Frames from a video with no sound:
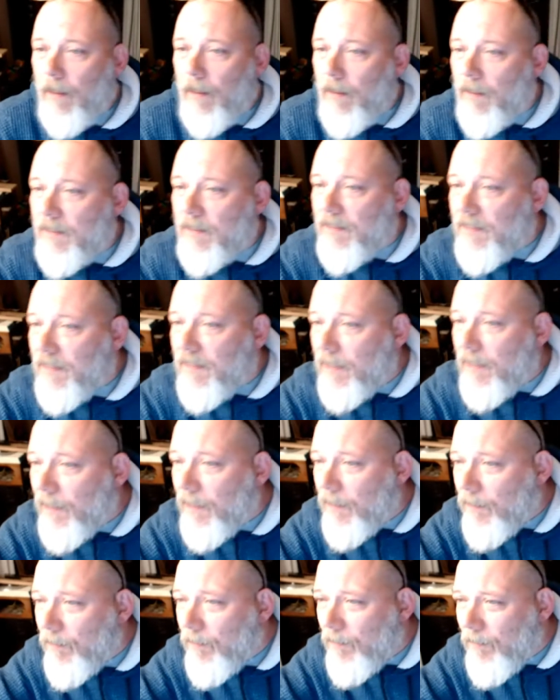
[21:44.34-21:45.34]
Let's
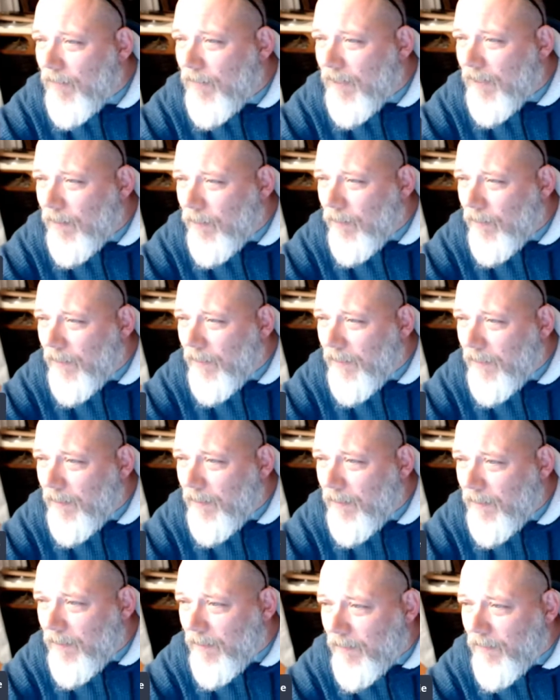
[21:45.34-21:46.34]
see.
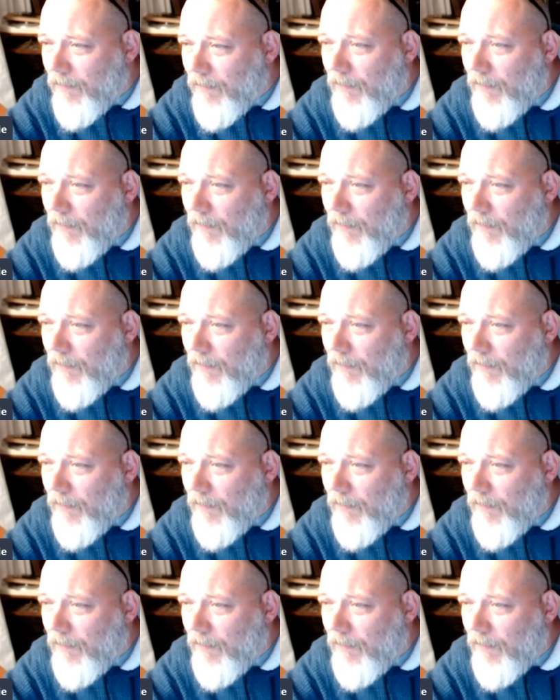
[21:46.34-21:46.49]
Bitcoin is